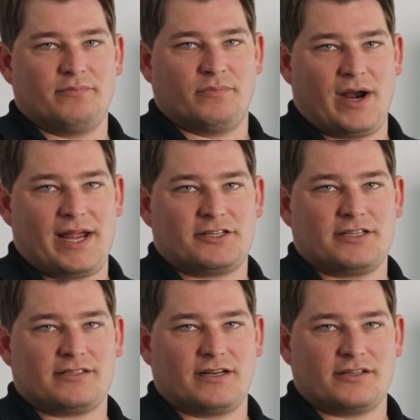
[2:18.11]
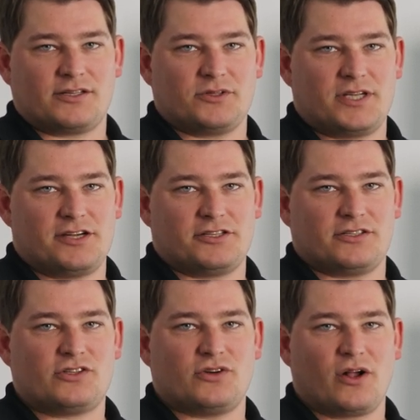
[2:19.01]
branches and associations
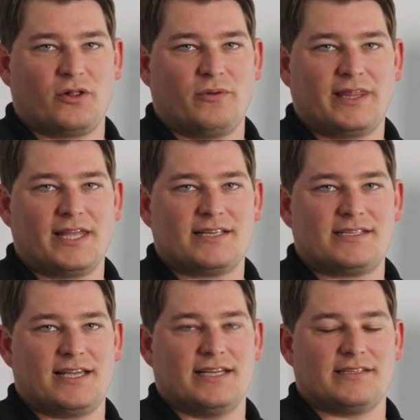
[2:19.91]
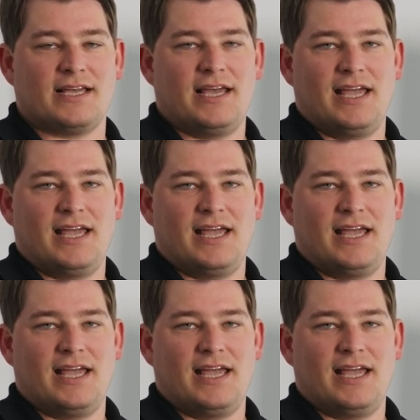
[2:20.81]
struggle with this is